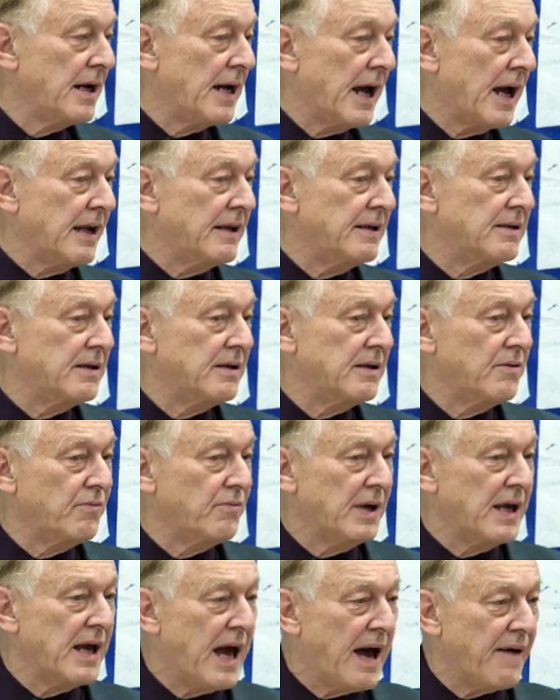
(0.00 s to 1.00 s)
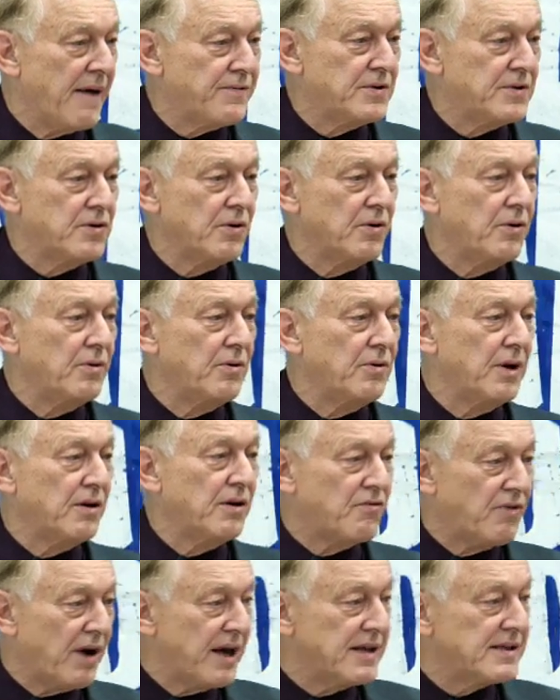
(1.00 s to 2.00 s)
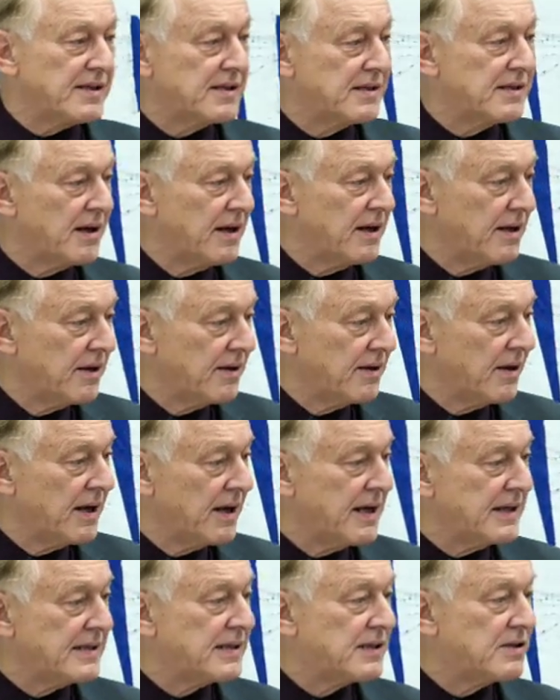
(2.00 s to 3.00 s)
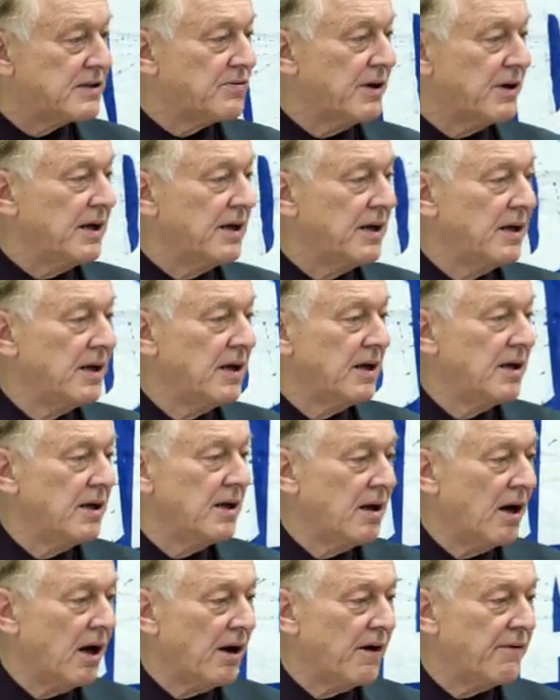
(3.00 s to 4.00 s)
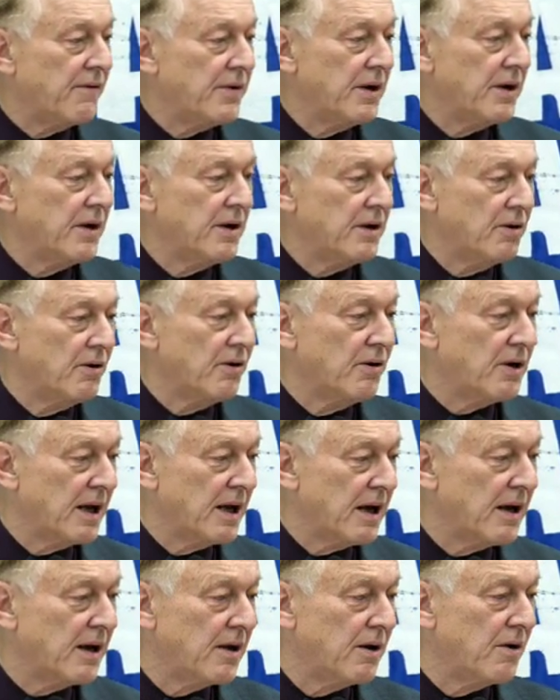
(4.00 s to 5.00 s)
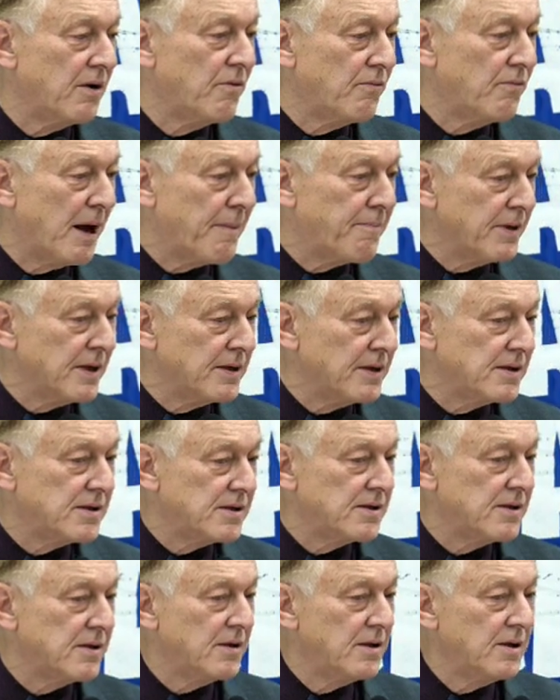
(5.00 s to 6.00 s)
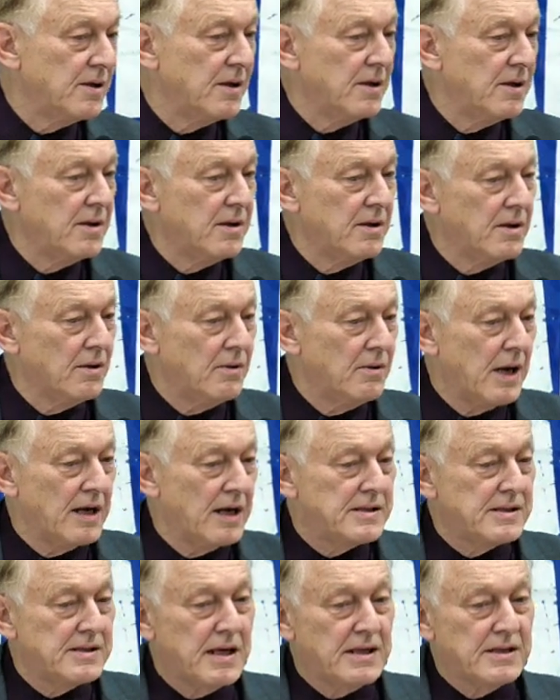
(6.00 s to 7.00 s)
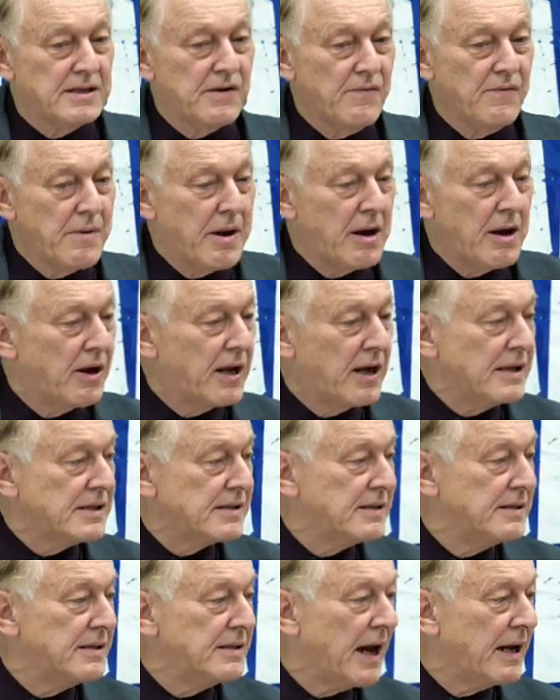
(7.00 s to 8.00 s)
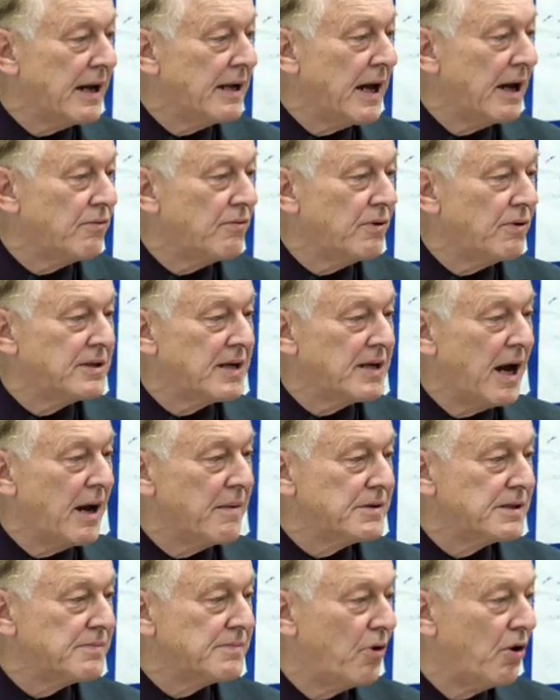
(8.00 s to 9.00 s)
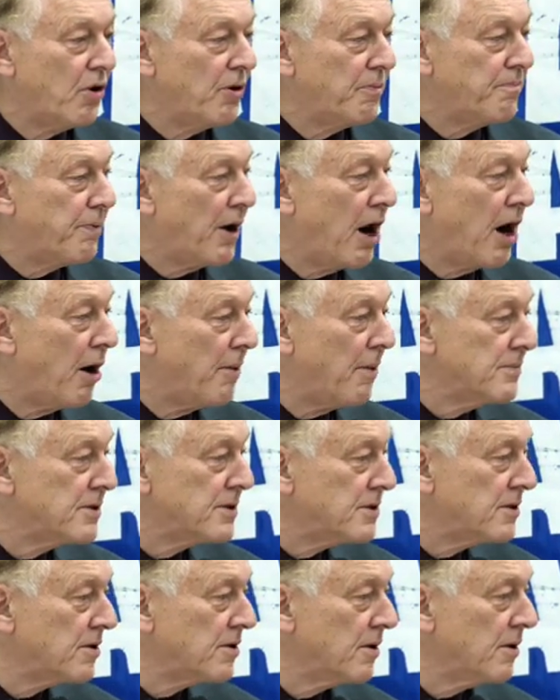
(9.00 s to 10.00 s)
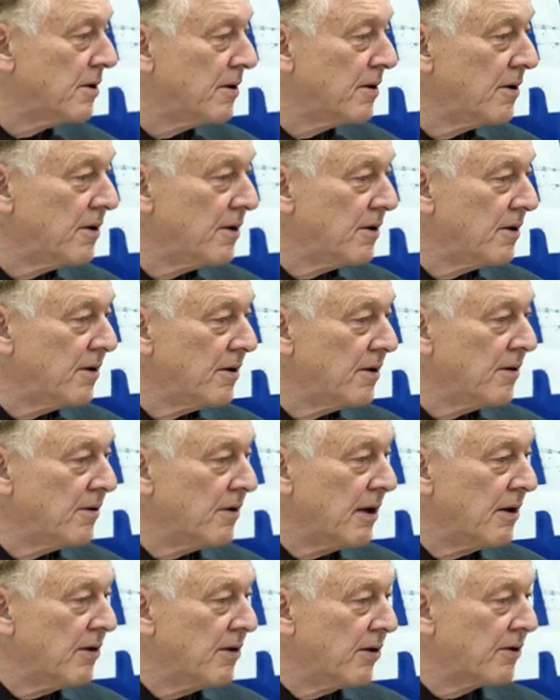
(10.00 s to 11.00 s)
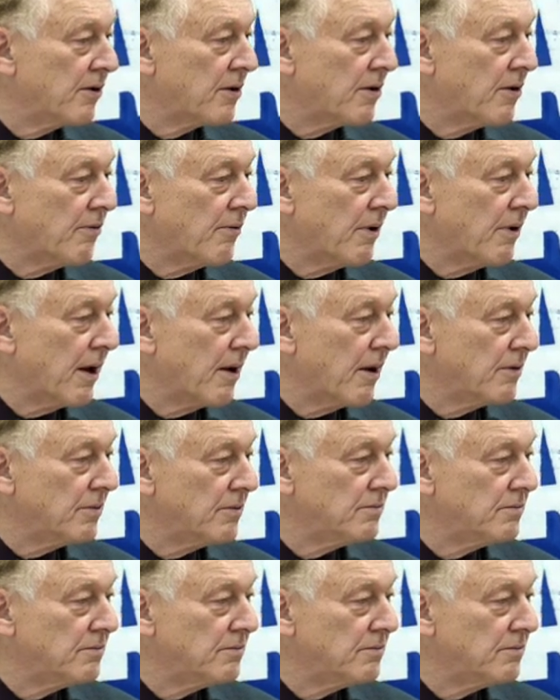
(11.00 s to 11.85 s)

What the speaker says: And we have to address the history of nuclear weapons. The United States of America has 900 times more bombs than North Korea.